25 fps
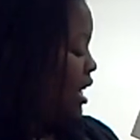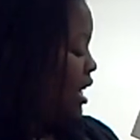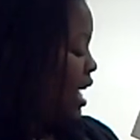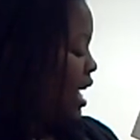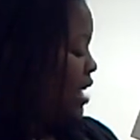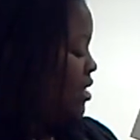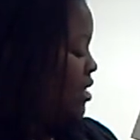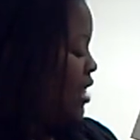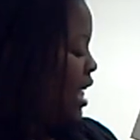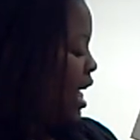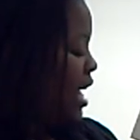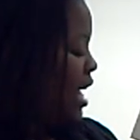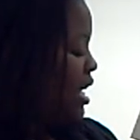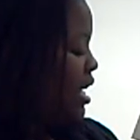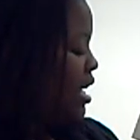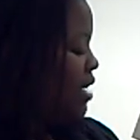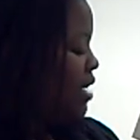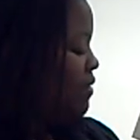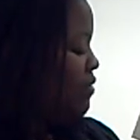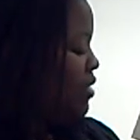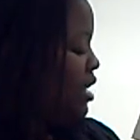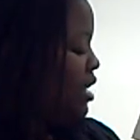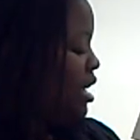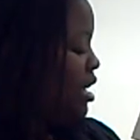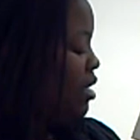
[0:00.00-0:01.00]
Late that
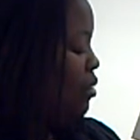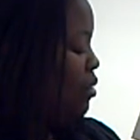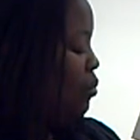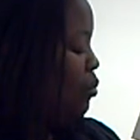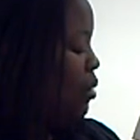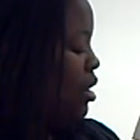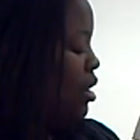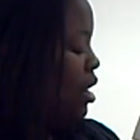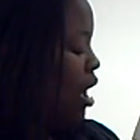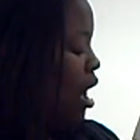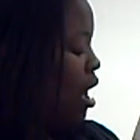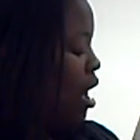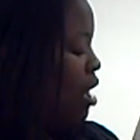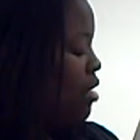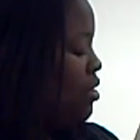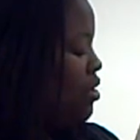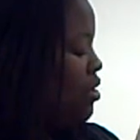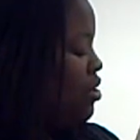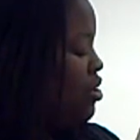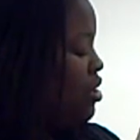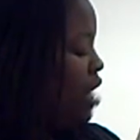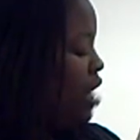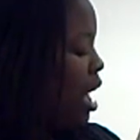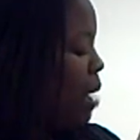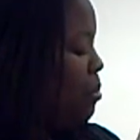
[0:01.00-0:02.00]
evening, when all
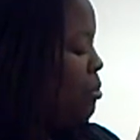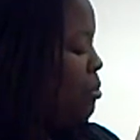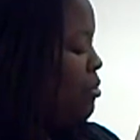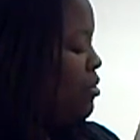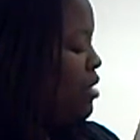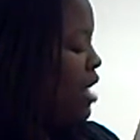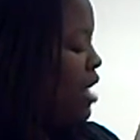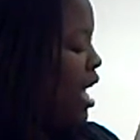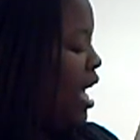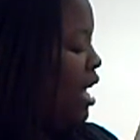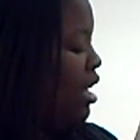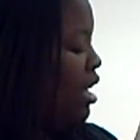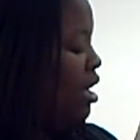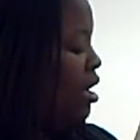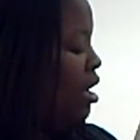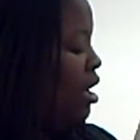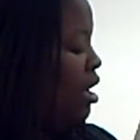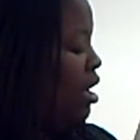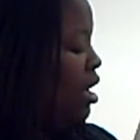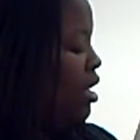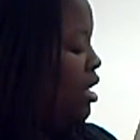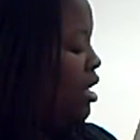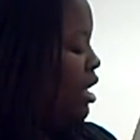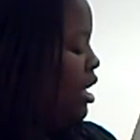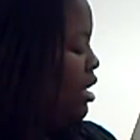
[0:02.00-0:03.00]
the shoppers had
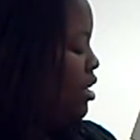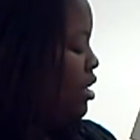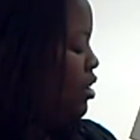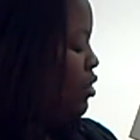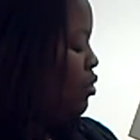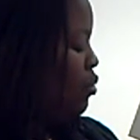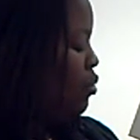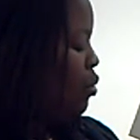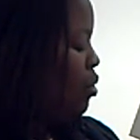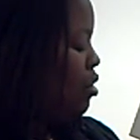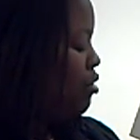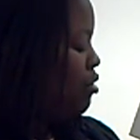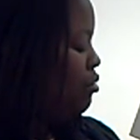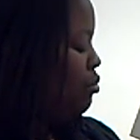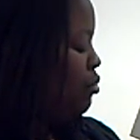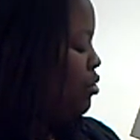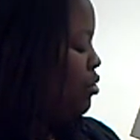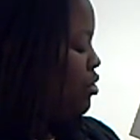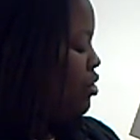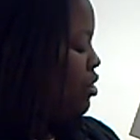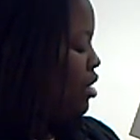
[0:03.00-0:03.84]
gone and the doors were